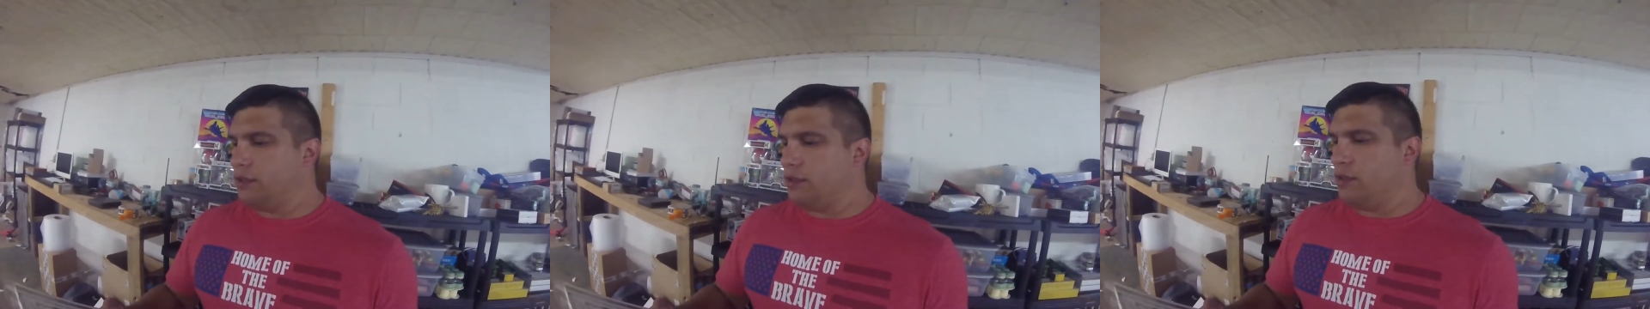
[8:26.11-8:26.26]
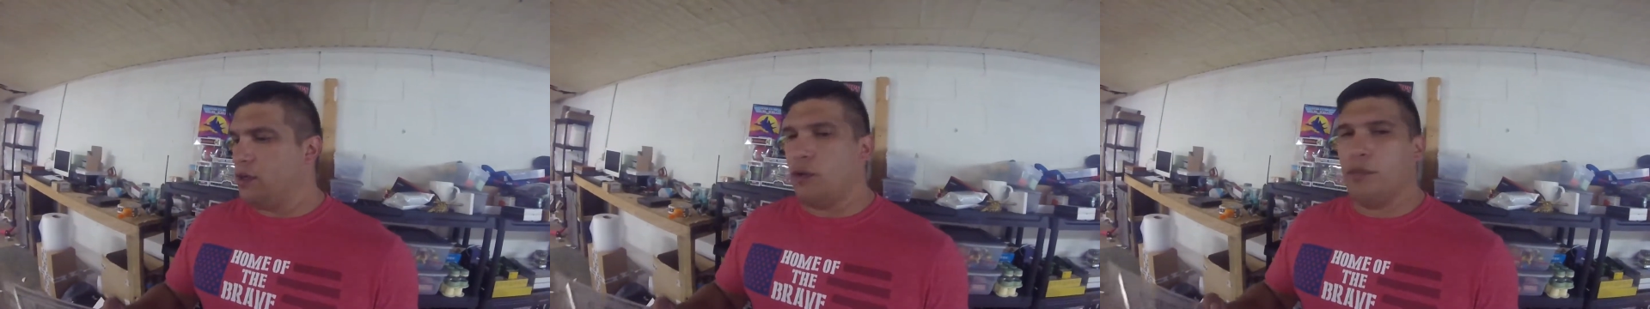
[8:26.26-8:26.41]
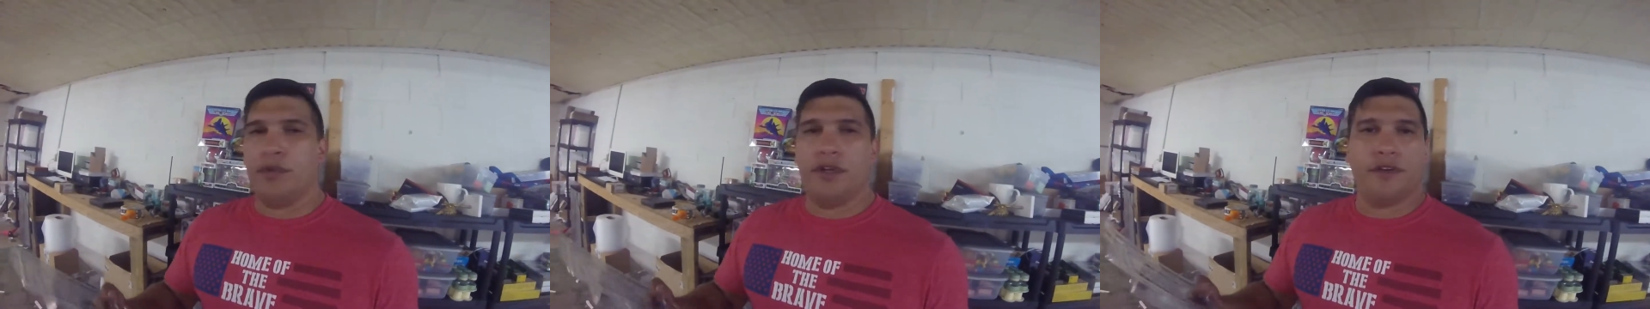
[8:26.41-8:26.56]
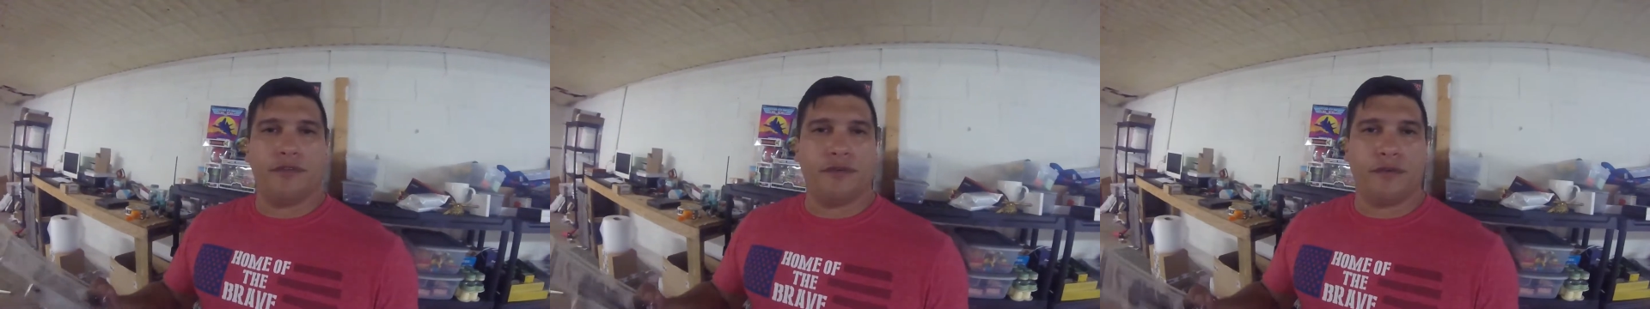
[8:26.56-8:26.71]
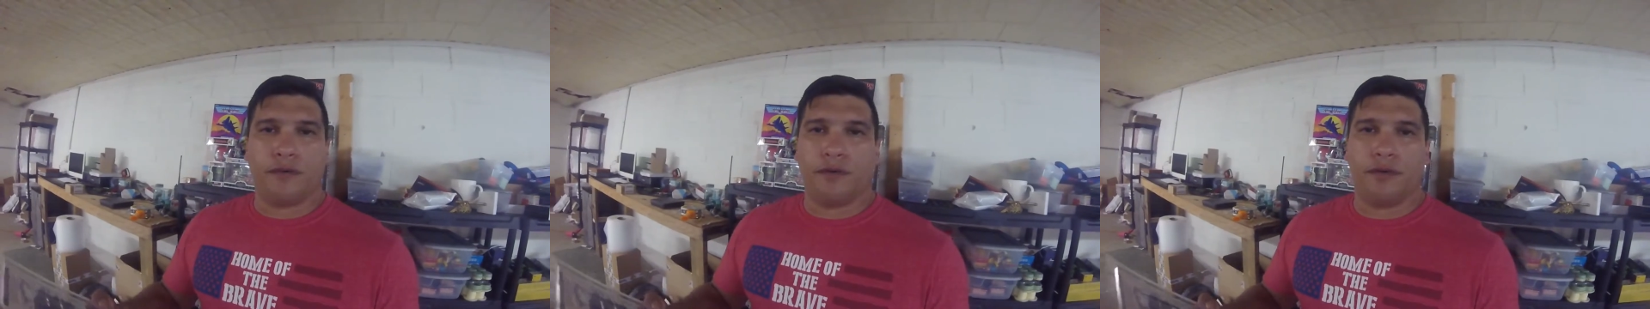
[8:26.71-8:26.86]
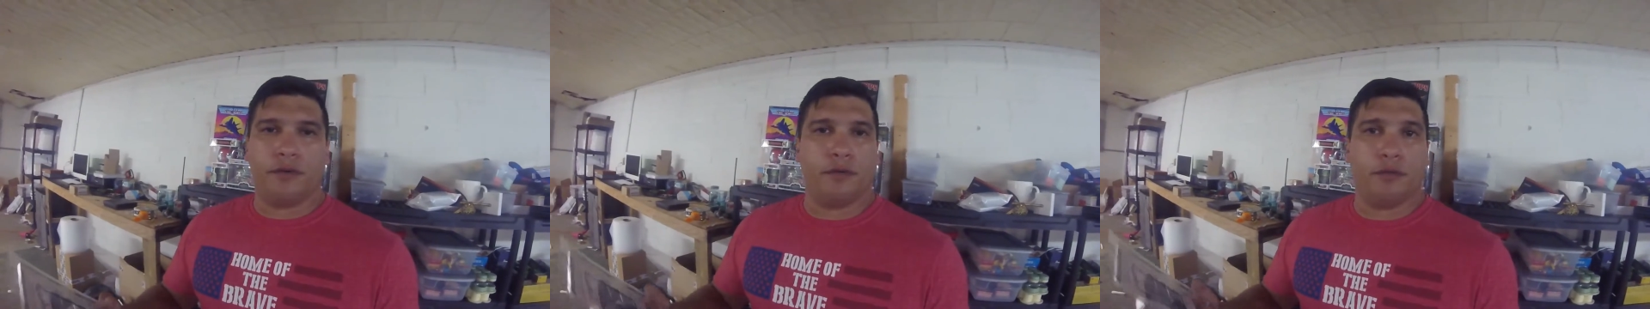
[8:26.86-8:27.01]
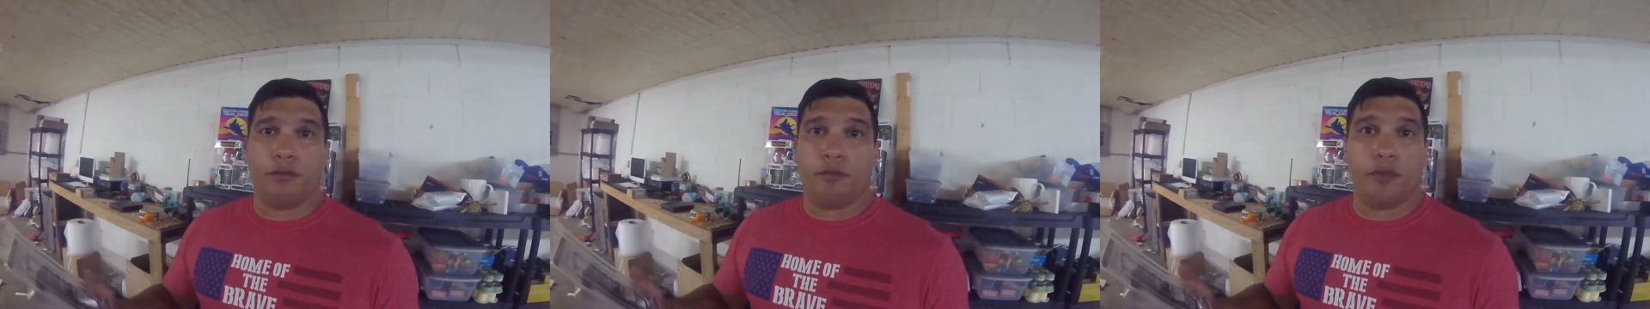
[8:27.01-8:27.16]
don't be
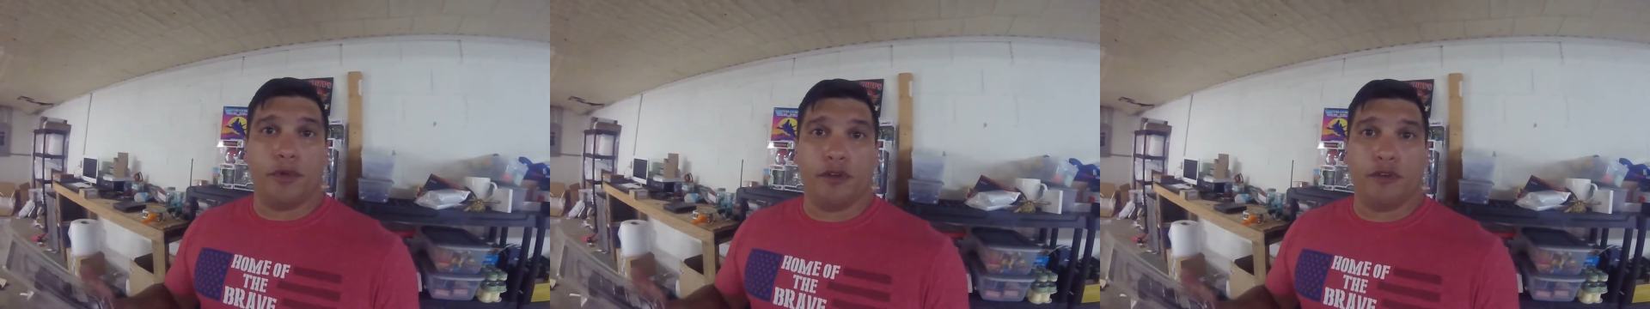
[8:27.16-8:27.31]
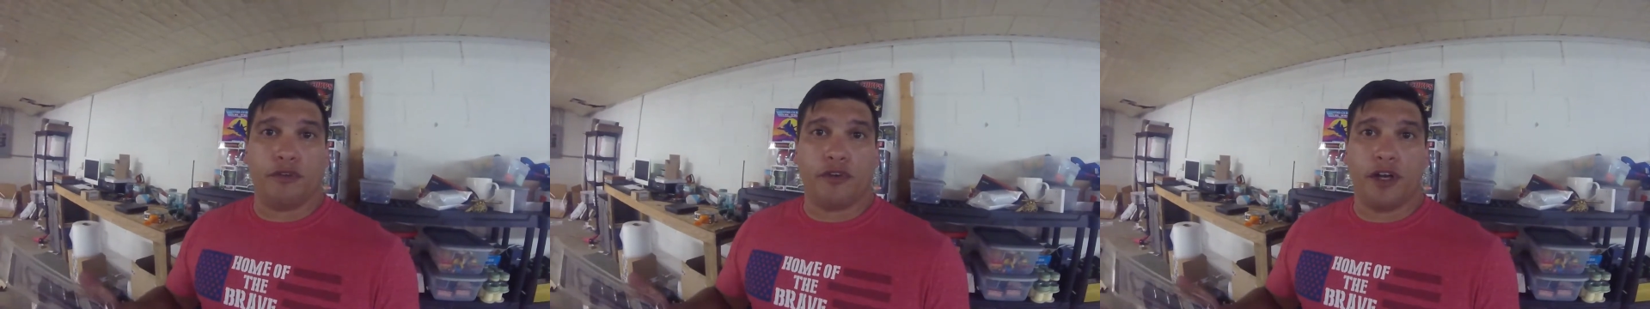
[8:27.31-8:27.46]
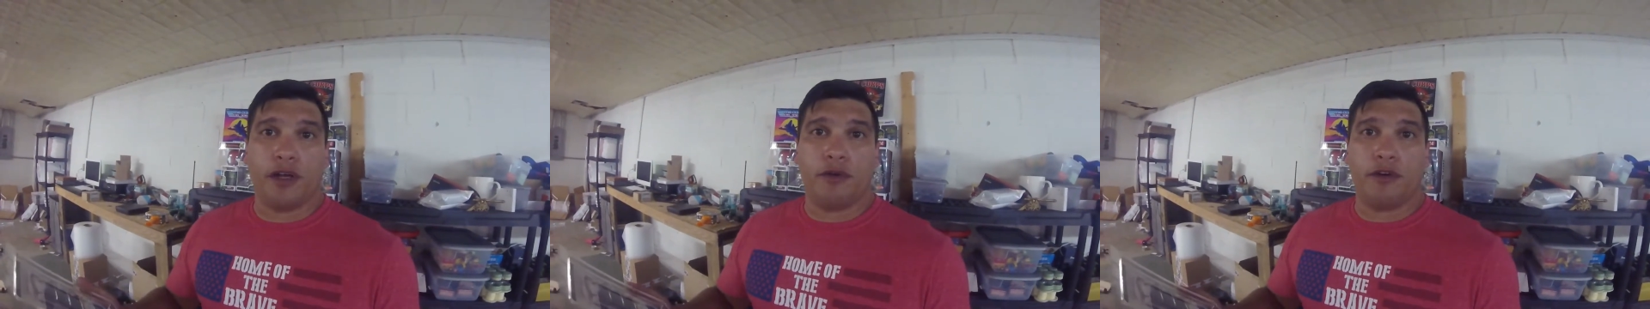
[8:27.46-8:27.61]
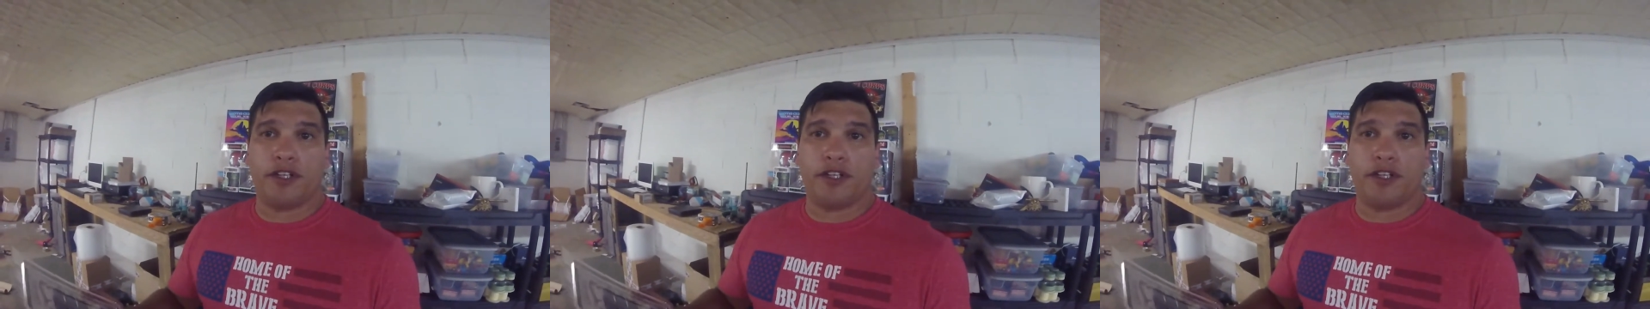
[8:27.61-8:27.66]
afraid